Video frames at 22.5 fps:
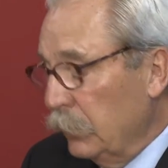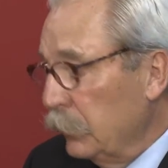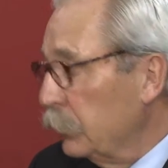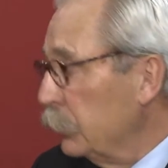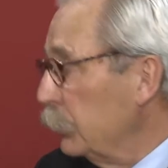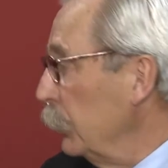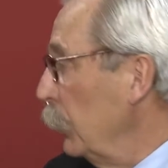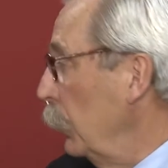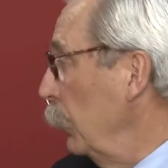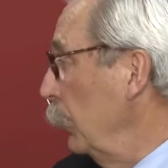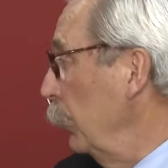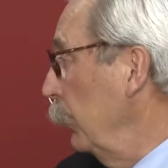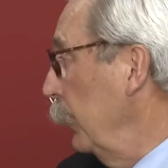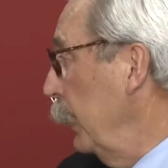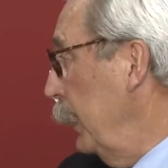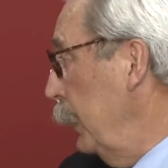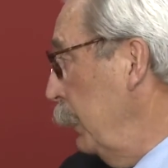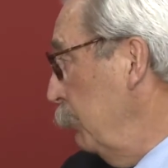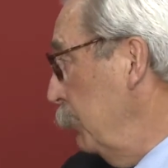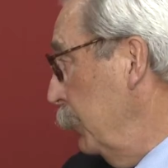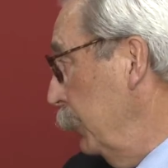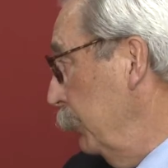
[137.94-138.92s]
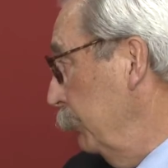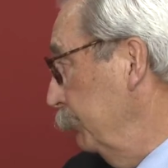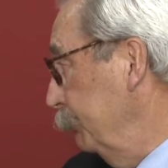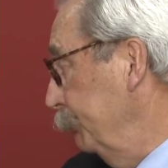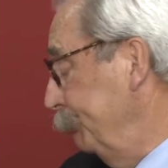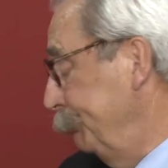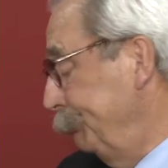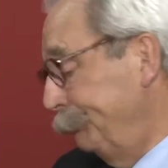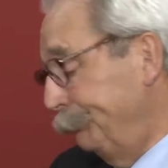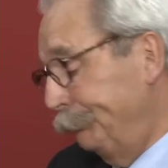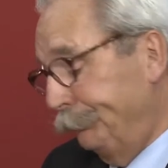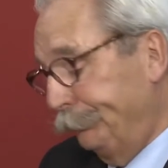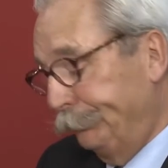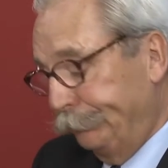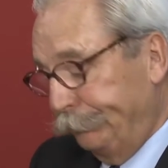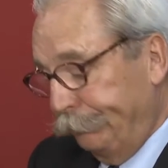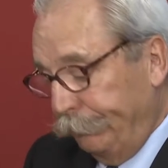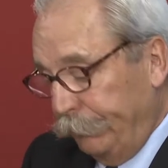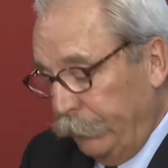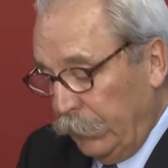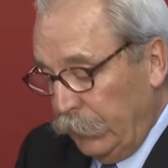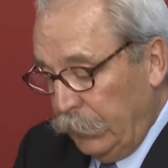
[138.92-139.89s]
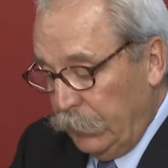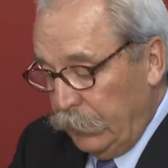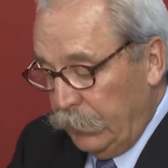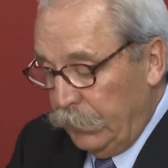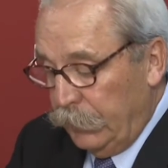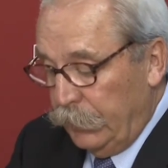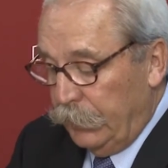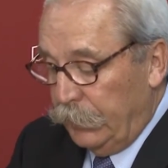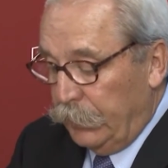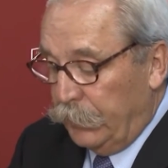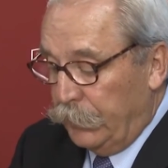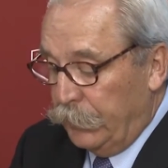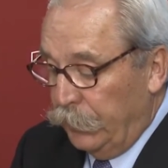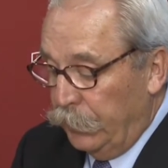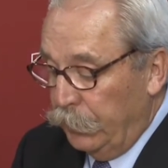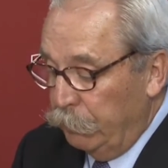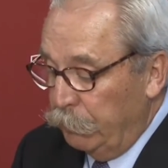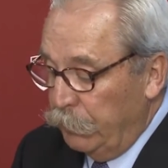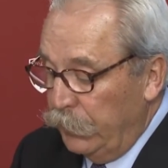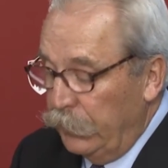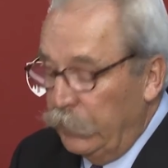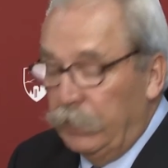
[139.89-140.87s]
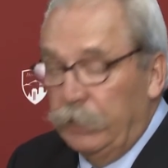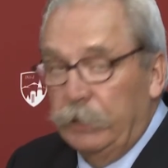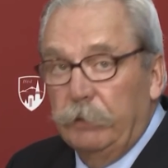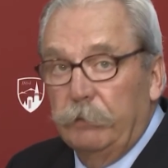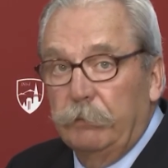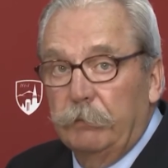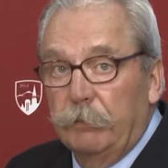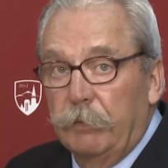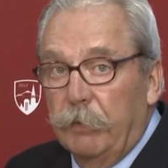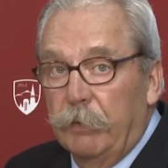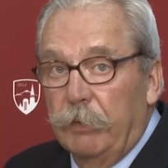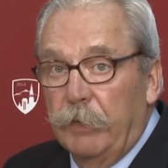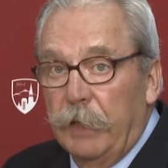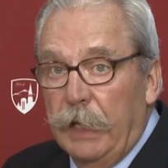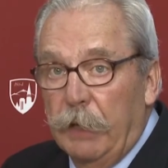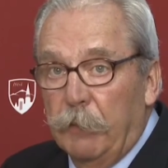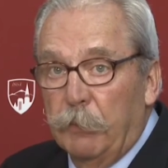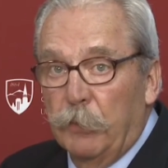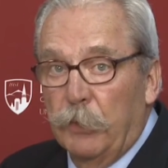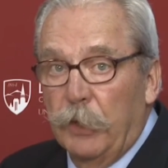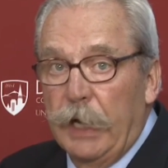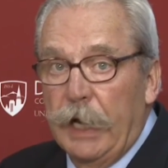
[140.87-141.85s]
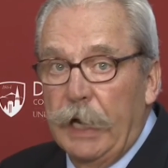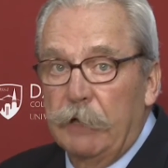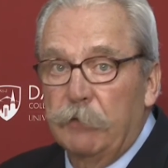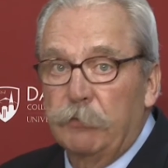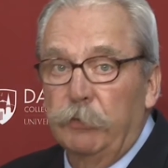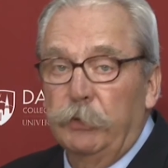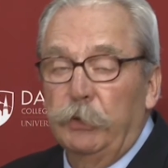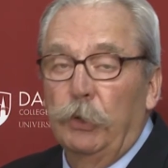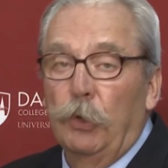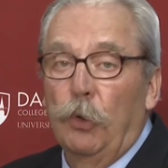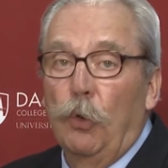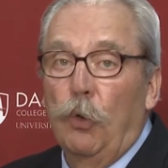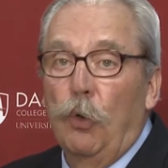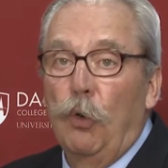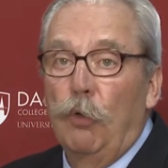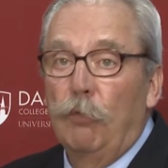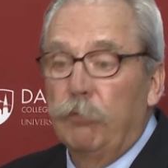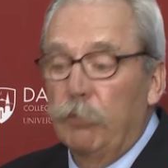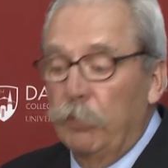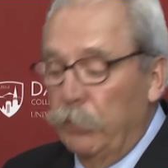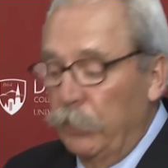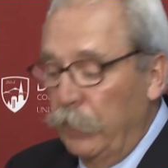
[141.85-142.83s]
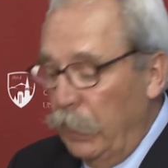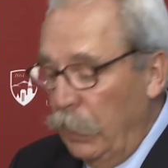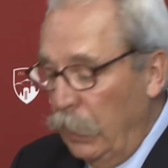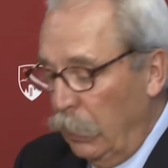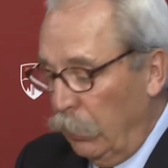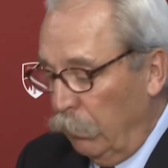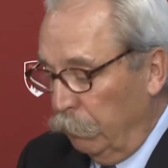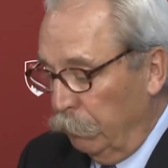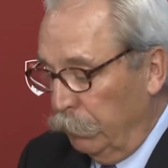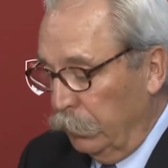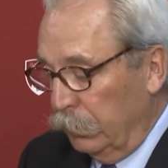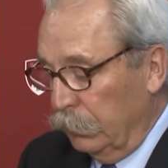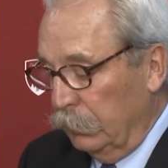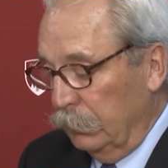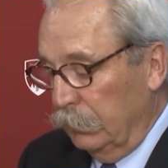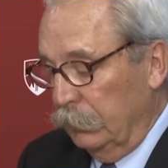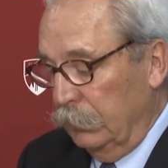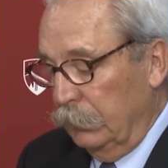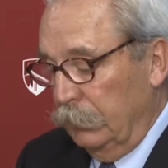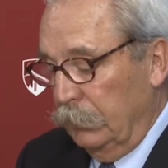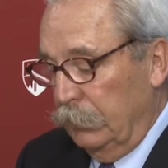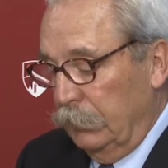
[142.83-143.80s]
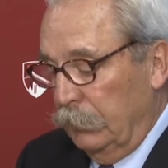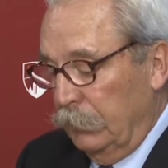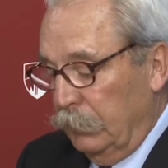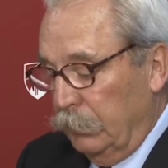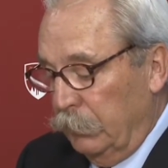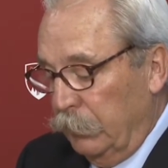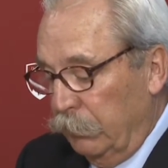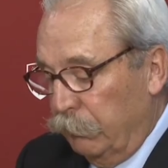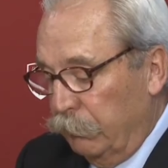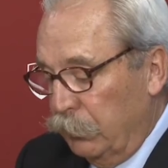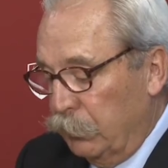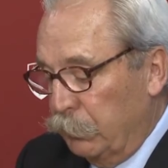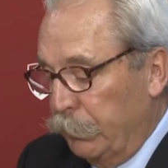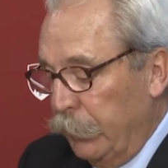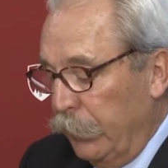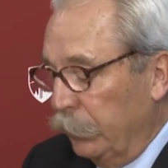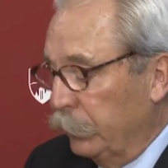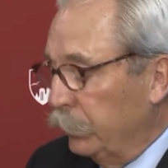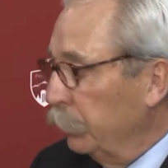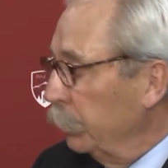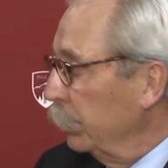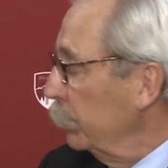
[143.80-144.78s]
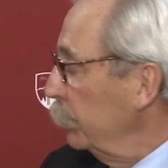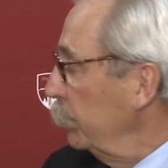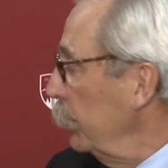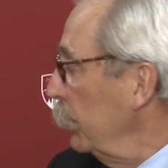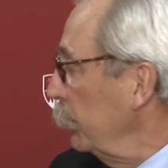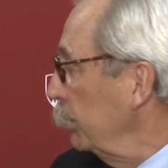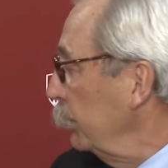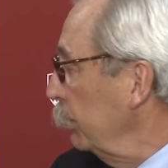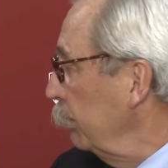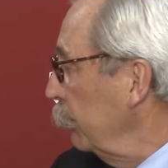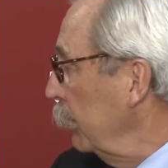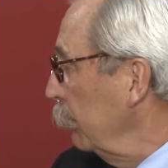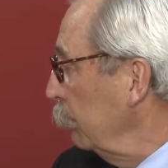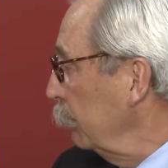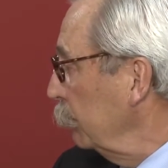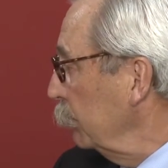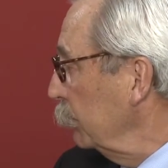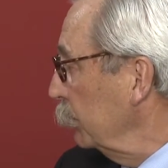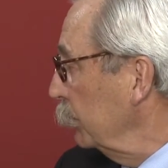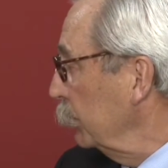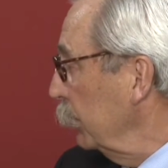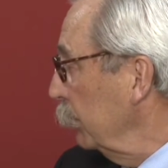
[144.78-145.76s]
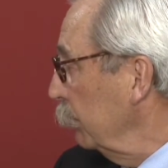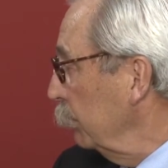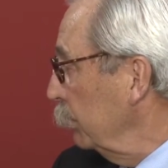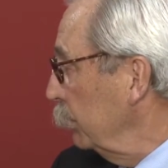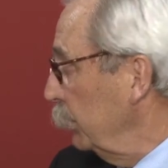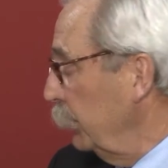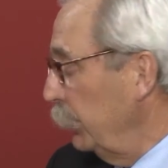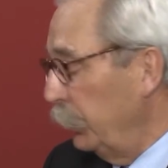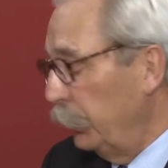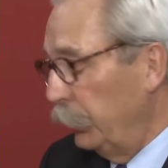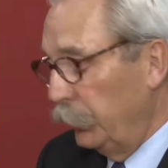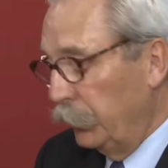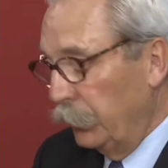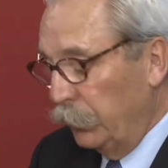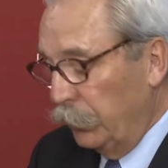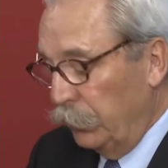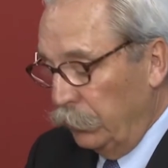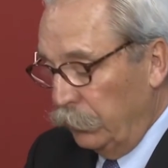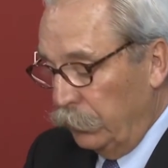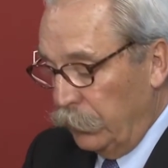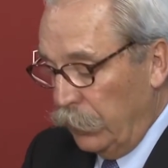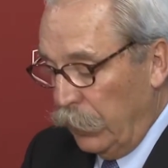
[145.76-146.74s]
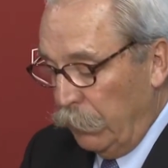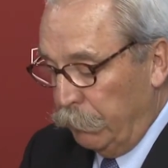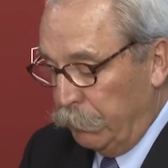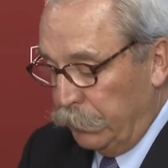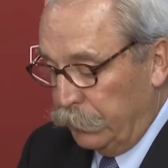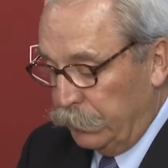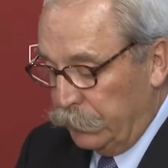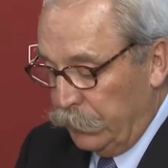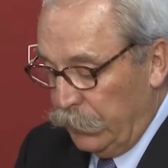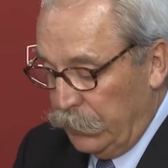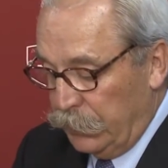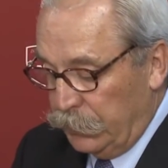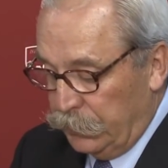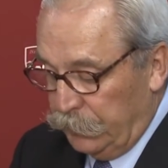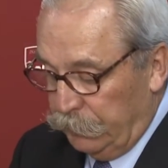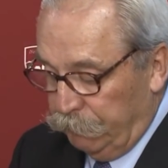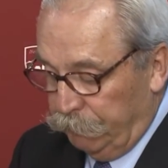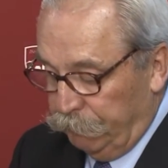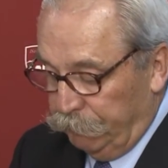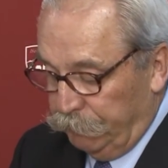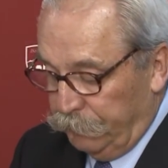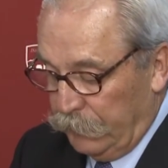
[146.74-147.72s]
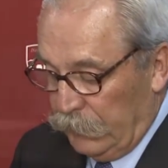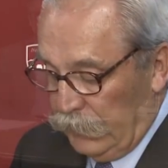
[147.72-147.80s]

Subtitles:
So, Amy, could it be that we're actually over the hump with respect to excessive levels of CEO compensation?